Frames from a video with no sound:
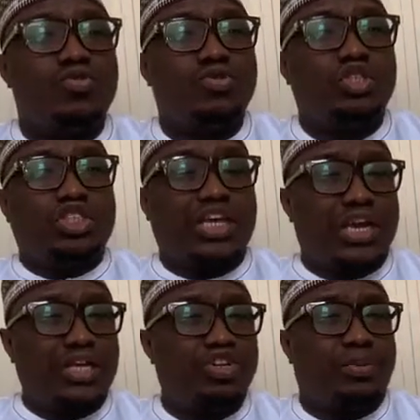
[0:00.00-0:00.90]

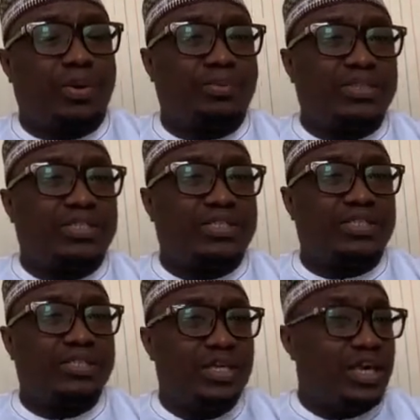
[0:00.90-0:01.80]
sharing your
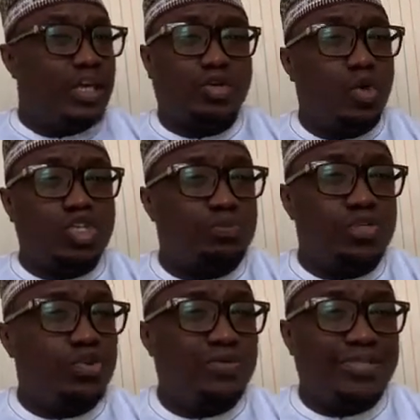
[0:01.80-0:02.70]
properties. It goes
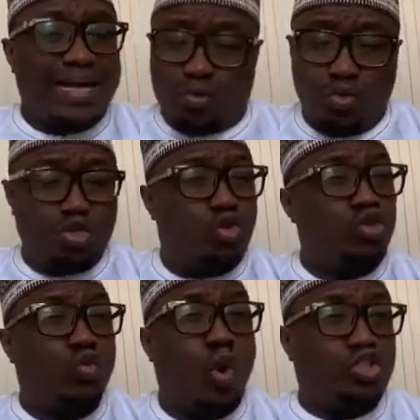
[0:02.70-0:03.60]
beyond that. Who is going to
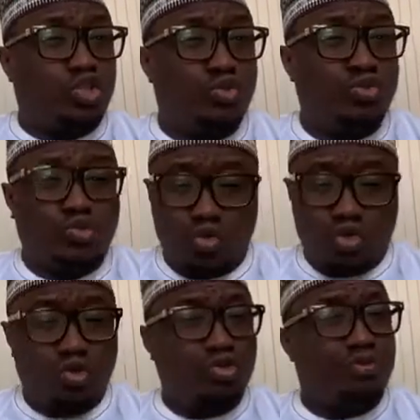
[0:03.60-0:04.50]
wash you? Who is
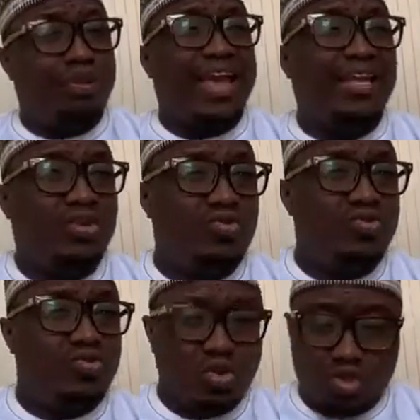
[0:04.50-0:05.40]
going to bury you?
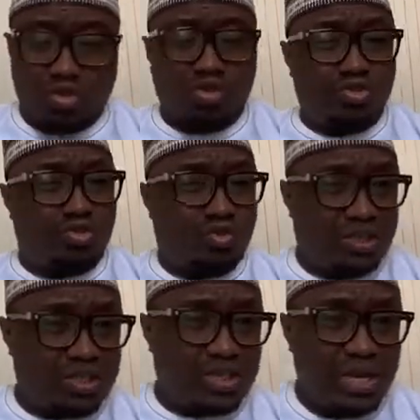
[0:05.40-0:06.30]
Who is going to do
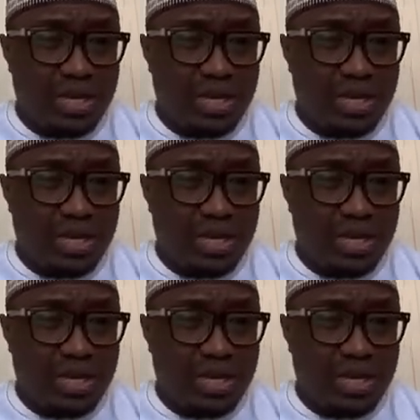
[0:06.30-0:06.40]
this?